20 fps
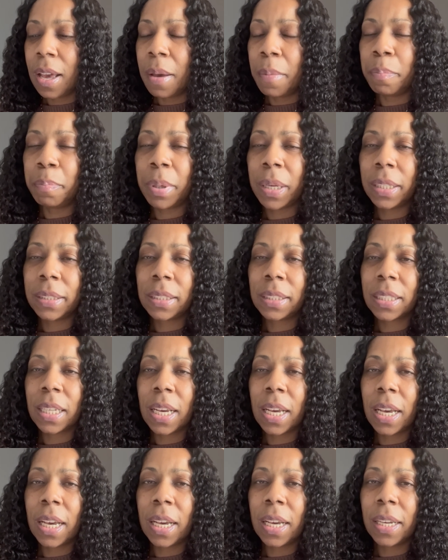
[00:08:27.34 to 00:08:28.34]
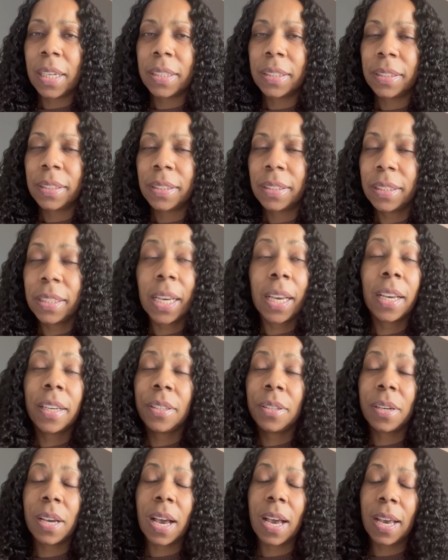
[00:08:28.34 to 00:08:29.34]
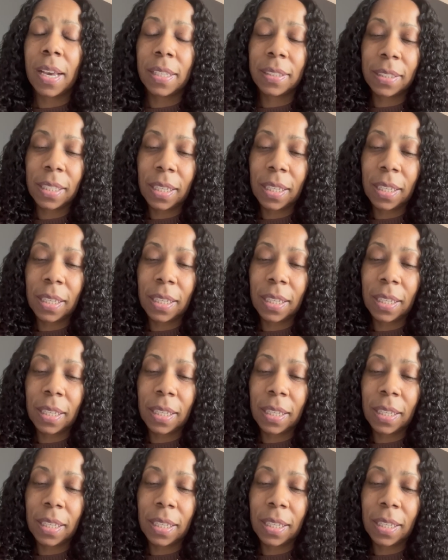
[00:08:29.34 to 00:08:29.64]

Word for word: But uh, yeah, you guys,